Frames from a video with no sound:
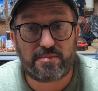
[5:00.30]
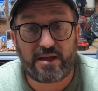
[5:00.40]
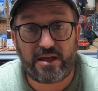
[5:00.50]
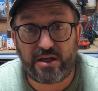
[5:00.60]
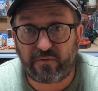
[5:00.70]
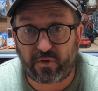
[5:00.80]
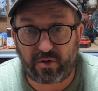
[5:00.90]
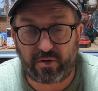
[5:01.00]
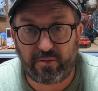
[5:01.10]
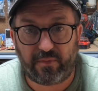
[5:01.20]
my
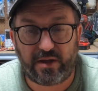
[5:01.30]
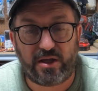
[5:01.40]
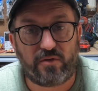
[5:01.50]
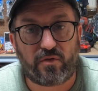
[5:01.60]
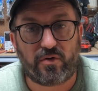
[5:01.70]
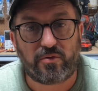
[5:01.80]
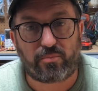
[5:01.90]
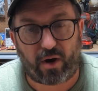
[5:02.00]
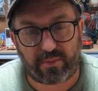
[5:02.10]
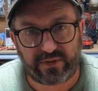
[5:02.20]
inverter. My inverter is
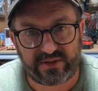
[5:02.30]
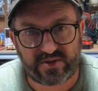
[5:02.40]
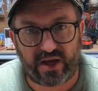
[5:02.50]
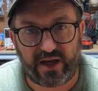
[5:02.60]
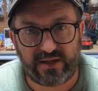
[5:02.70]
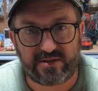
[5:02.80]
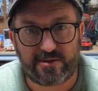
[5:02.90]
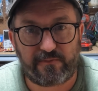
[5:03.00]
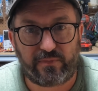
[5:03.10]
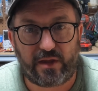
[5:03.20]
properly sized.
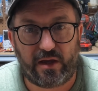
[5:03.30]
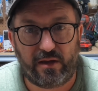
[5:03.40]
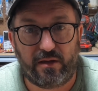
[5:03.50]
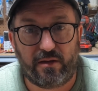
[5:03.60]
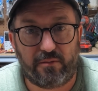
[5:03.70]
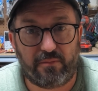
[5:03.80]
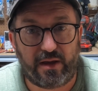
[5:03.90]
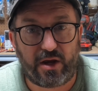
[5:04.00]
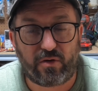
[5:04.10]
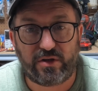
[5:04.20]

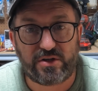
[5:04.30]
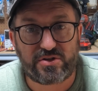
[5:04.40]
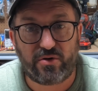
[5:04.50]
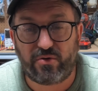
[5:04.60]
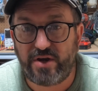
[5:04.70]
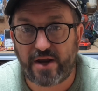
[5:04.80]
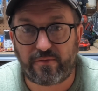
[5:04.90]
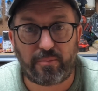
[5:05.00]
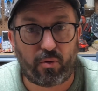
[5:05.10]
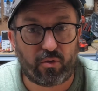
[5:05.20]
My air conditioner
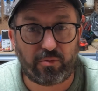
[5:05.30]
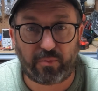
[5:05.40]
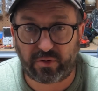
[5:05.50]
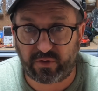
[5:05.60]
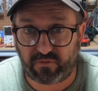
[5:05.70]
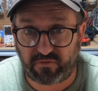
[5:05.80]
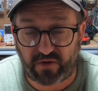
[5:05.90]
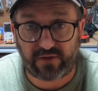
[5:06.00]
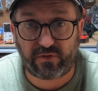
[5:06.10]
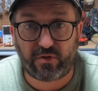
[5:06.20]
never pulled more than
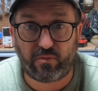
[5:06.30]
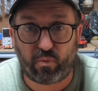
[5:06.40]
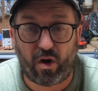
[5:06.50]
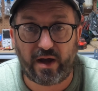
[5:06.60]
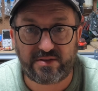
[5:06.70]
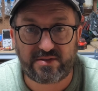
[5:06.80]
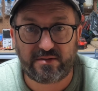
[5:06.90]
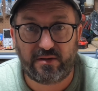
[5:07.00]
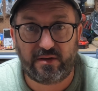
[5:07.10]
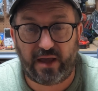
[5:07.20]
500 watts
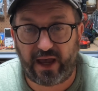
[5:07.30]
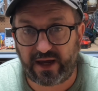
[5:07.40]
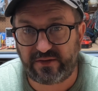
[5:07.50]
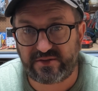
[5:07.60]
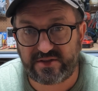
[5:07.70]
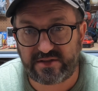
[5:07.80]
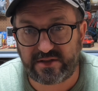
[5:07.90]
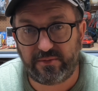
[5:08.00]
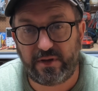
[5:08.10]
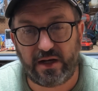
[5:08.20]
out of the
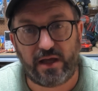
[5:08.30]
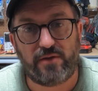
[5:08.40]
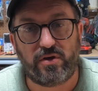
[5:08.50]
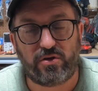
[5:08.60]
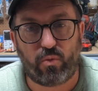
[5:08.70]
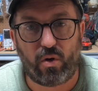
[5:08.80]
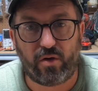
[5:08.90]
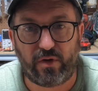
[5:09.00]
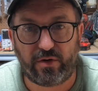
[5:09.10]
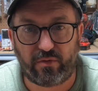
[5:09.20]
system and I have a
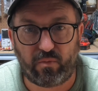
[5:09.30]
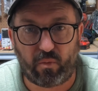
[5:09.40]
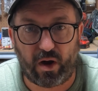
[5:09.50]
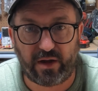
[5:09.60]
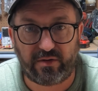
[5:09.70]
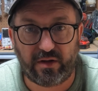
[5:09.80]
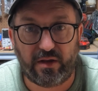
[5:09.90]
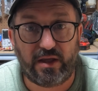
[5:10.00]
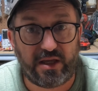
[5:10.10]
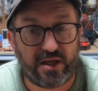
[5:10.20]
1200 watt
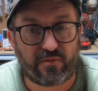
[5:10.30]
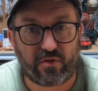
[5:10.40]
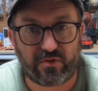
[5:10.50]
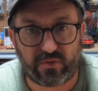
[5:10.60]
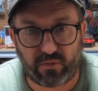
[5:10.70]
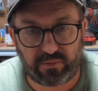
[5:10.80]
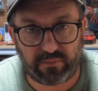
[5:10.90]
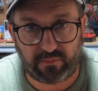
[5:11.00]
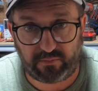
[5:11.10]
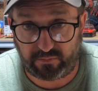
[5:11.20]
inverter so it was
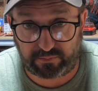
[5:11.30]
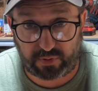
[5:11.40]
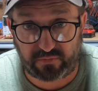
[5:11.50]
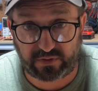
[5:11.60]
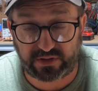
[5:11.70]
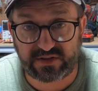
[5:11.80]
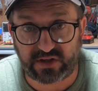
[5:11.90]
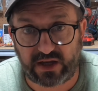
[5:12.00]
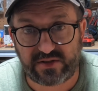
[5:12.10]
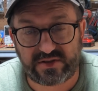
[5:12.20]
perfectly
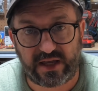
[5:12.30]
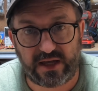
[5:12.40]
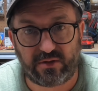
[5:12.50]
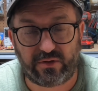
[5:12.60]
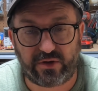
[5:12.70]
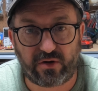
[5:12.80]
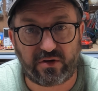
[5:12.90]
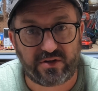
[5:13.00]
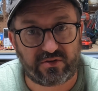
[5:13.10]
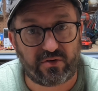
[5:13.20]
sized to handle an air
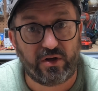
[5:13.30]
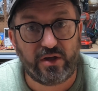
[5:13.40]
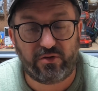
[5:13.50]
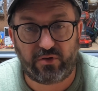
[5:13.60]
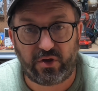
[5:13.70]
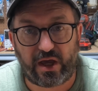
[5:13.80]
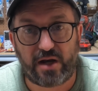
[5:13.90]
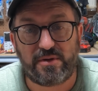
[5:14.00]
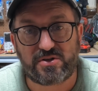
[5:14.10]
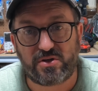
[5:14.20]
conditioner. So you got
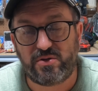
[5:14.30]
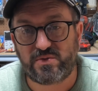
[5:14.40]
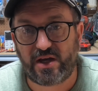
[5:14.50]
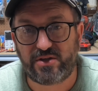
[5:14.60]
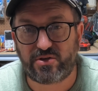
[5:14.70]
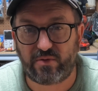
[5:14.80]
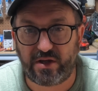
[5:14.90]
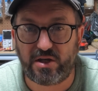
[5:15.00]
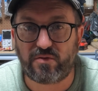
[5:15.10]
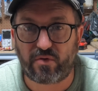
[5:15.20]
to make sure you size your
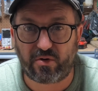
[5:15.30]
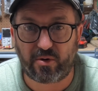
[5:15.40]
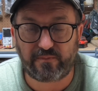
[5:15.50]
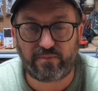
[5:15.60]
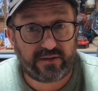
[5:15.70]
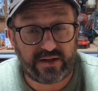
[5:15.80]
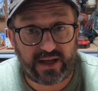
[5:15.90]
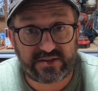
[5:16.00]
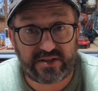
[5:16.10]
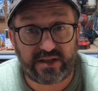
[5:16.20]
inverter. The
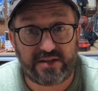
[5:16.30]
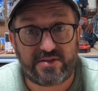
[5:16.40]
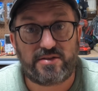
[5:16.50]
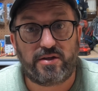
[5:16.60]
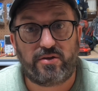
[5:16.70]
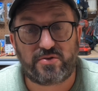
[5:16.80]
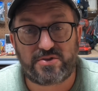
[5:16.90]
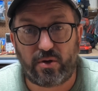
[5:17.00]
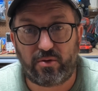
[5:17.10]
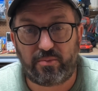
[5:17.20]
next thing is, is your
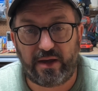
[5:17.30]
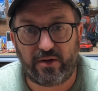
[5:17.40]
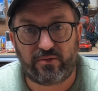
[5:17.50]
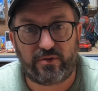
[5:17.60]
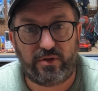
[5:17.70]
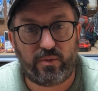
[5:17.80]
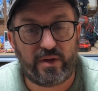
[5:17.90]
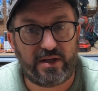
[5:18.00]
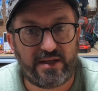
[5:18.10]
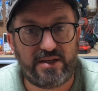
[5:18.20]
solar panels. You
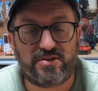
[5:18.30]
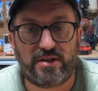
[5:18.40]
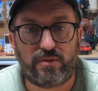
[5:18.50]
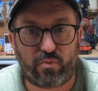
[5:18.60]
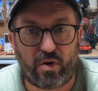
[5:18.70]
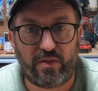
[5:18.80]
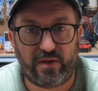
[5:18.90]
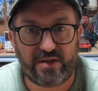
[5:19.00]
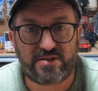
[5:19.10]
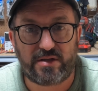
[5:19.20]
could easily run
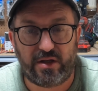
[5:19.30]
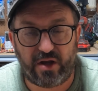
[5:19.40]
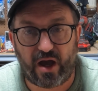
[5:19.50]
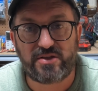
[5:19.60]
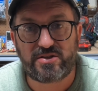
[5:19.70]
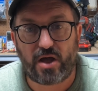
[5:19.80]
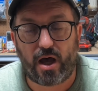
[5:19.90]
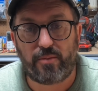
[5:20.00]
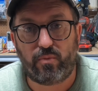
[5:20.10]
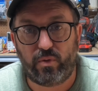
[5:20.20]
this
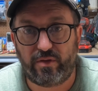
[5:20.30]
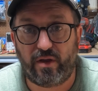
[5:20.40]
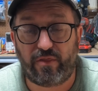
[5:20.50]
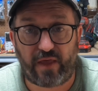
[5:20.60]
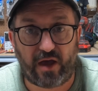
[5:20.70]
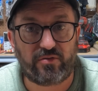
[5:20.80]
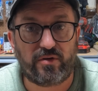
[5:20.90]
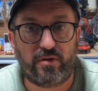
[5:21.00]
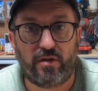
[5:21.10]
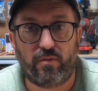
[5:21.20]
nonstop with a
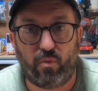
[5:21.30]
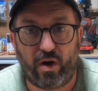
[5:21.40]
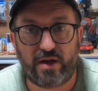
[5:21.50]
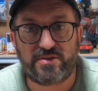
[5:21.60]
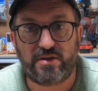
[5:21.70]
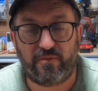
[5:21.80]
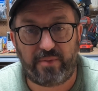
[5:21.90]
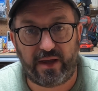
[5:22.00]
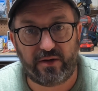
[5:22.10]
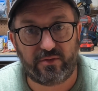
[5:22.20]
thousand watts of
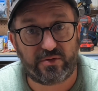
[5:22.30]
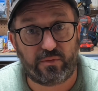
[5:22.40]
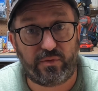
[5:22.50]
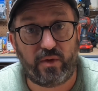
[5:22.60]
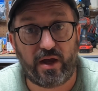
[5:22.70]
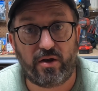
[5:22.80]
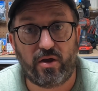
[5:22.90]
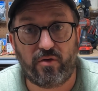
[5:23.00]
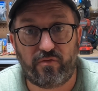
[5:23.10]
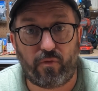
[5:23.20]
panels. So if you had
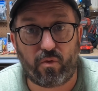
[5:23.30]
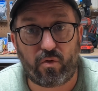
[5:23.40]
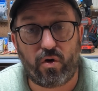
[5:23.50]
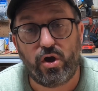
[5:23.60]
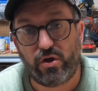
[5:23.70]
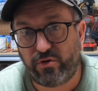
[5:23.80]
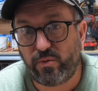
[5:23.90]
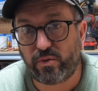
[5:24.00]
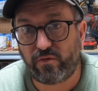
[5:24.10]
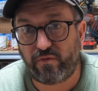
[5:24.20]
four
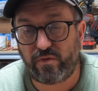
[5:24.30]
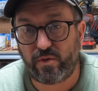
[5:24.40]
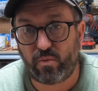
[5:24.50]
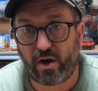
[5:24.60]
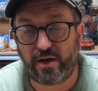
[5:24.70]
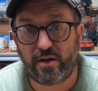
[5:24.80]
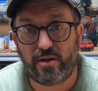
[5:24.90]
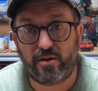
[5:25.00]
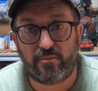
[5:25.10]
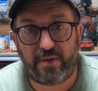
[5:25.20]
250 watt
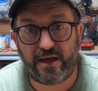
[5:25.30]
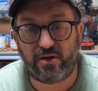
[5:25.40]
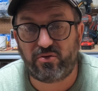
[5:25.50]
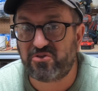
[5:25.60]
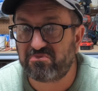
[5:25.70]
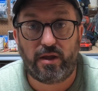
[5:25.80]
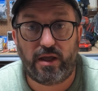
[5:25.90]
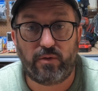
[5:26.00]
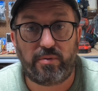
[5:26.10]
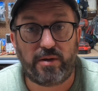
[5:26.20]
panels,
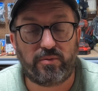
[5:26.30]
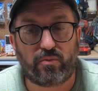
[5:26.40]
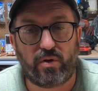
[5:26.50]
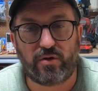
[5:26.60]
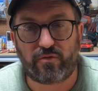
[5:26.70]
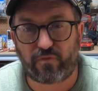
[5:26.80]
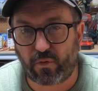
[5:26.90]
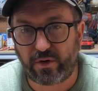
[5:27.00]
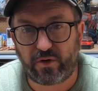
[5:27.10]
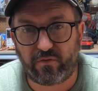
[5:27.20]
it would be able to run the
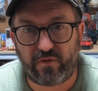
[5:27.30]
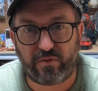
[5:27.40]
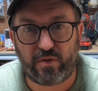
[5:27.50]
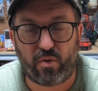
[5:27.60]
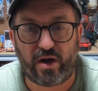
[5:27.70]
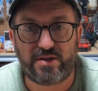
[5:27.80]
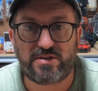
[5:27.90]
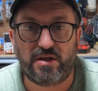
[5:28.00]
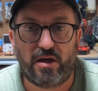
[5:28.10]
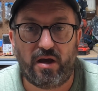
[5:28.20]
450
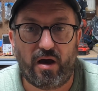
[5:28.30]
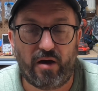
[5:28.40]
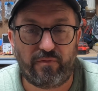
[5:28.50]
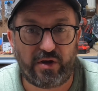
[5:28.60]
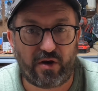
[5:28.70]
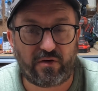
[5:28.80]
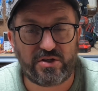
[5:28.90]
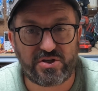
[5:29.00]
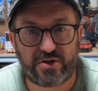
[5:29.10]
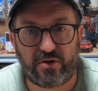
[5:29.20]
watts of the air
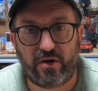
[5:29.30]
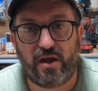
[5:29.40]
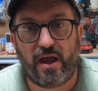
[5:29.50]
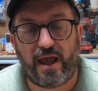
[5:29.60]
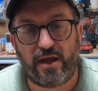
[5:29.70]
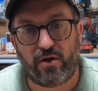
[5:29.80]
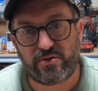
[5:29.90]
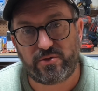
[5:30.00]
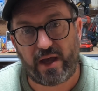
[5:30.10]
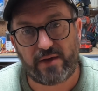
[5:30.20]
conditioner and
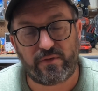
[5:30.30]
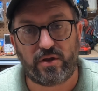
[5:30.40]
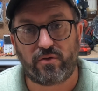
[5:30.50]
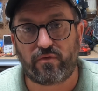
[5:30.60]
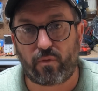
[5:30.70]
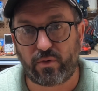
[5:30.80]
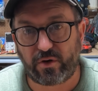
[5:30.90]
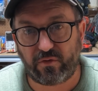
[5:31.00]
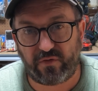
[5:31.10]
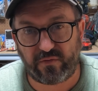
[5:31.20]
also have another
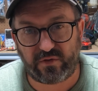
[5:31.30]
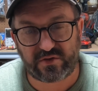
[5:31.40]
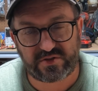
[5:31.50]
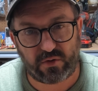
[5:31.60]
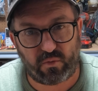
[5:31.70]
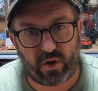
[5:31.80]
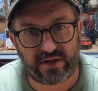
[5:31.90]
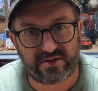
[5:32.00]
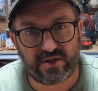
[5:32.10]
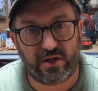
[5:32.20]
450 or so
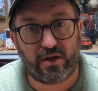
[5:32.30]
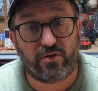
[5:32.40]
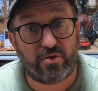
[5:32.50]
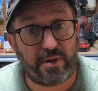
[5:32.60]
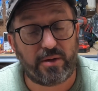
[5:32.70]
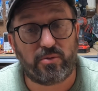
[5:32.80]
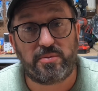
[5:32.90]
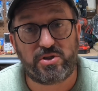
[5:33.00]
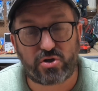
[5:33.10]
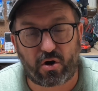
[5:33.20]
watts to be able to
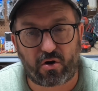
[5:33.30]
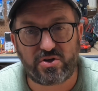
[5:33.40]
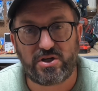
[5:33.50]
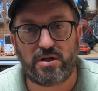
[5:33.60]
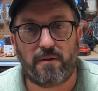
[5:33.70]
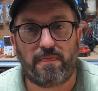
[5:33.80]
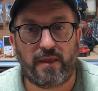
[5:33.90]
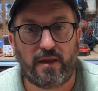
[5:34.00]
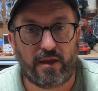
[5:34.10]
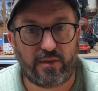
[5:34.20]
be charging
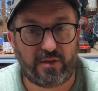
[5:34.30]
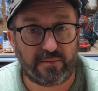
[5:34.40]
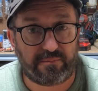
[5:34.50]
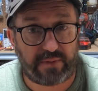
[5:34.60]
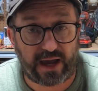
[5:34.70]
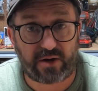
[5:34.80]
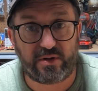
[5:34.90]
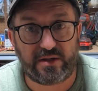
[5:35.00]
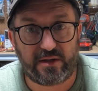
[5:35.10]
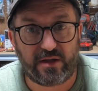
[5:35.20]
the
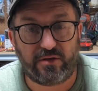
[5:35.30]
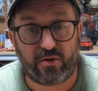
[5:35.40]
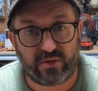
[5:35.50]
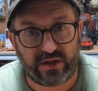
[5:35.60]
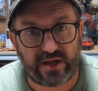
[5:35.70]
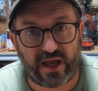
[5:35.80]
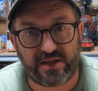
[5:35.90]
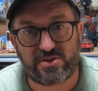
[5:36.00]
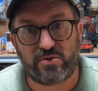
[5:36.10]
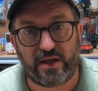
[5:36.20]
battery during the day
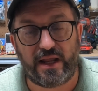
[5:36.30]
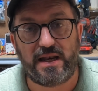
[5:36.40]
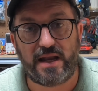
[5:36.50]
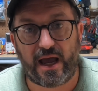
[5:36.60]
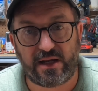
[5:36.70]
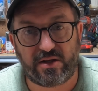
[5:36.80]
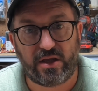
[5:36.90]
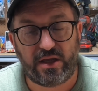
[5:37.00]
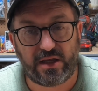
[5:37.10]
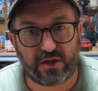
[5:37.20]
so then at night
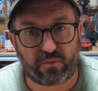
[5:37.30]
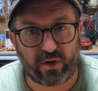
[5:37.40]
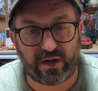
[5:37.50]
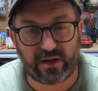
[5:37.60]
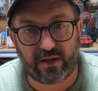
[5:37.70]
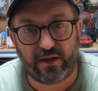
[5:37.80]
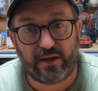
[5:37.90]
it could run it.